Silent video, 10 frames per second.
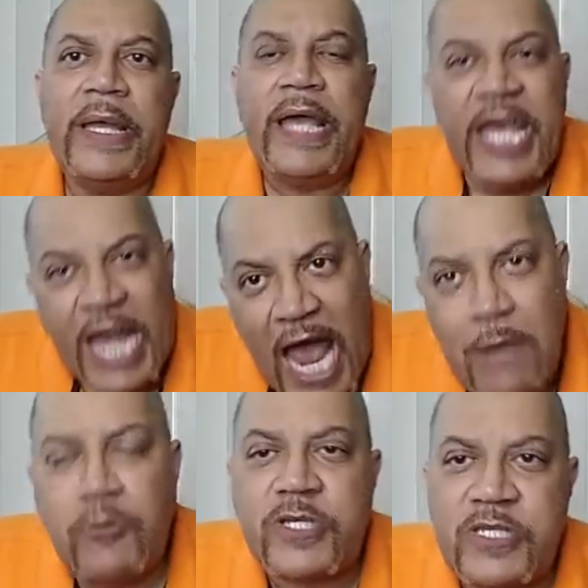And I
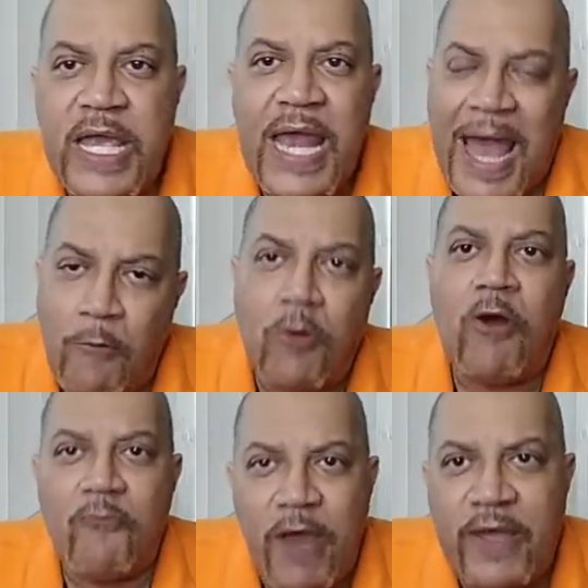will say, and I will go
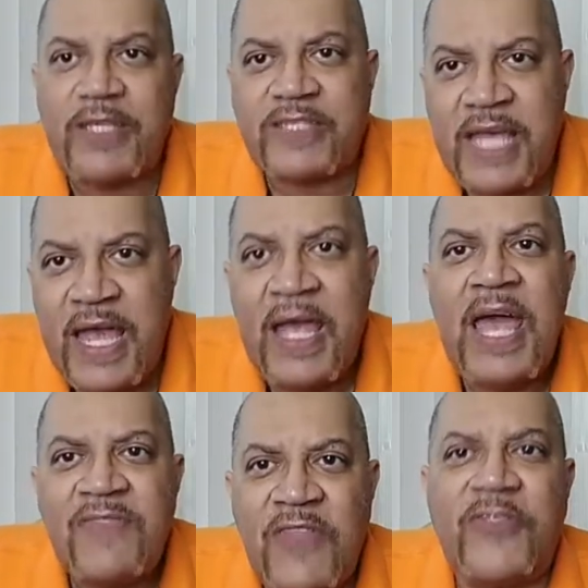on record as saying,
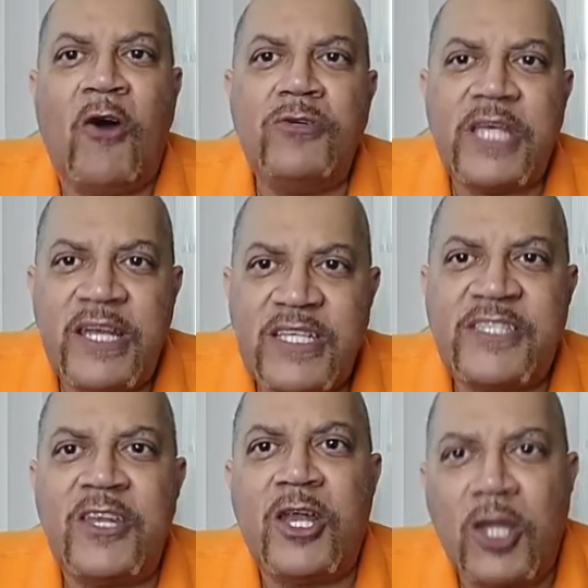that those that are
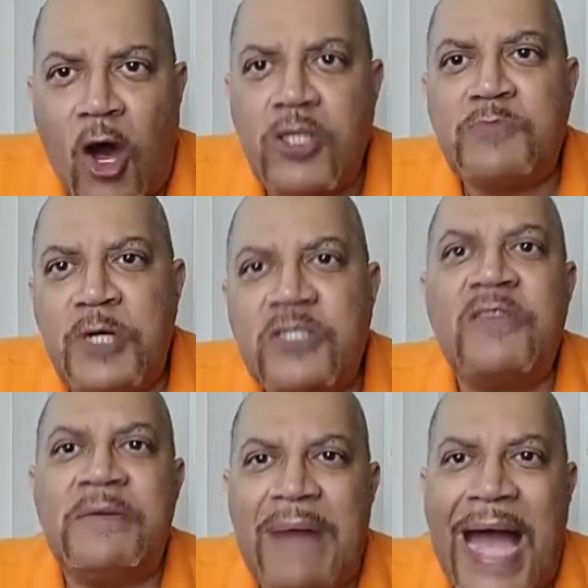considered lost books of
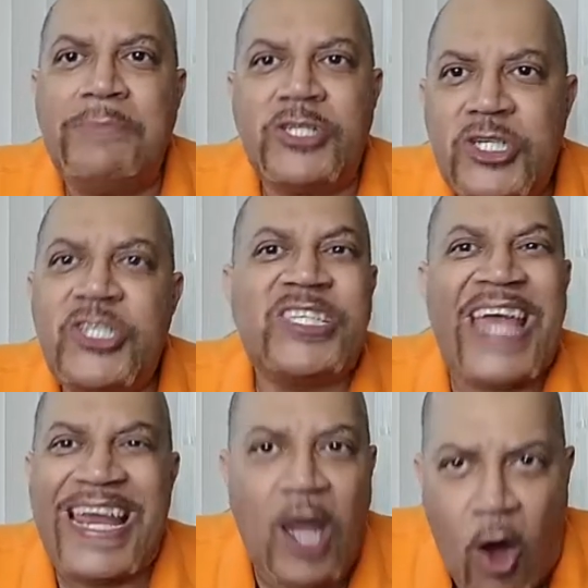the Bible should
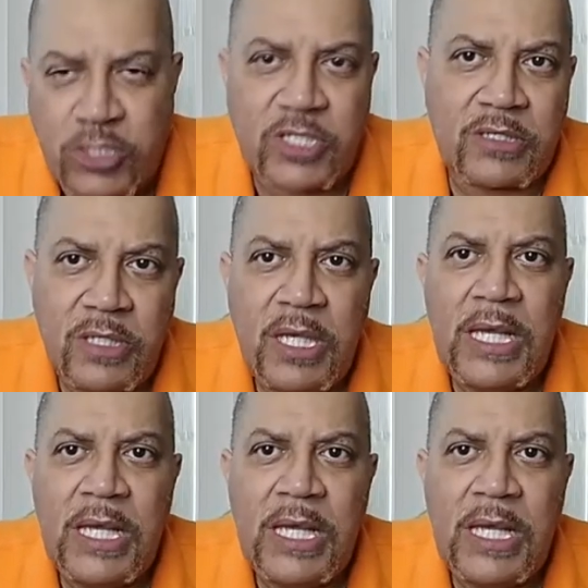stay lost,